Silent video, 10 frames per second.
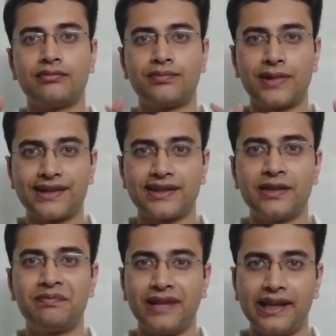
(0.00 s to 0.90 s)

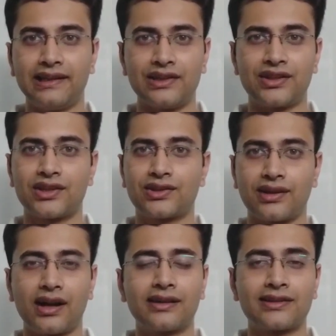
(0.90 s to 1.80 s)
present plainly, just
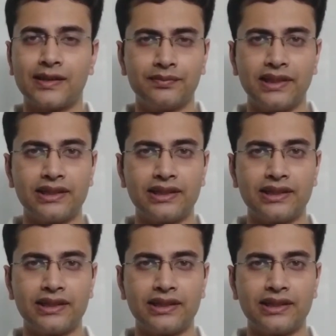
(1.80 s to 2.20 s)
start simply,